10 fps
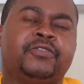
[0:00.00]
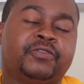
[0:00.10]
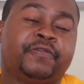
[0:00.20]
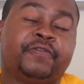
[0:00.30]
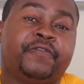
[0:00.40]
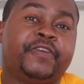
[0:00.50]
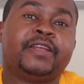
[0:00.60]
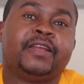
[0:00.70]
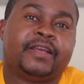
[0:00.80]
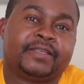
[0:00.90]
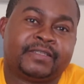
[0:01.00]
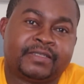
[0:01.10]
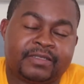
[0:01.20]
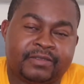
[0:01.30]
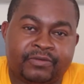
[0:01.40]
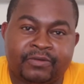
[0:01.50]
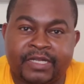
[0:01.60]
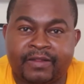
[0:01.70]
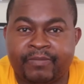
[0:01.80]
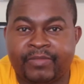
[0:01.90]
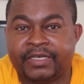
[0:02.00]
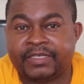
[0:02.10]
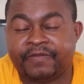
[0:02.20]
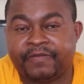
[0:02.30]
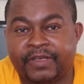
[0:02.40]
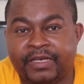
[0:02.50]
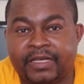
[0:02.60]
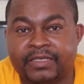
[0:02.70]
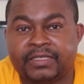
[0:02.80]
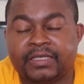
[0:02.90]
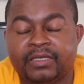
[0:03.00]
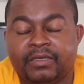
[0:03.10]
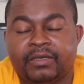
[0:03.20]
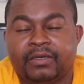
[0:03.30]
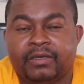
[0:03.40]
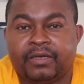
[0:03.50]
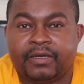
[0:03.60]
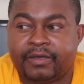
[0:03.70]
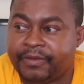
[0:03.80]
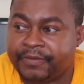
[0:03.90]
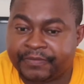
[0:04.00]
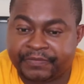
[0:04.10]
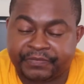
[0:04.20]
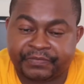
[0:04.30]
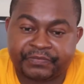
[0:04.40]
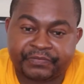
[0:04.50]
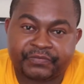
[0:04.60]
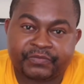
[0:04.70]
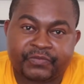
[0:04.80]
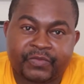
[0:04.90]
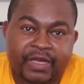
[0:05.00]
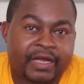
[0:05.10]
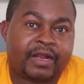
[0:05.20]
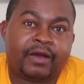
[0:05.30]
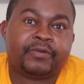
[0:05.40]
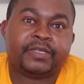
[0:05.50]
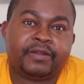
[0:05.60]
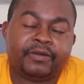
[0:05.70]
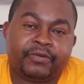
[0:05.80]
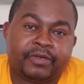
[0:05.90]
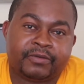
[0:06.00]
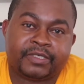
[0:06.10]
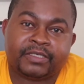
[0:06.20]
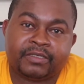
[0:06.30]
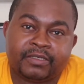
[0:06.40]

of failures, or rather battery failures, around the world.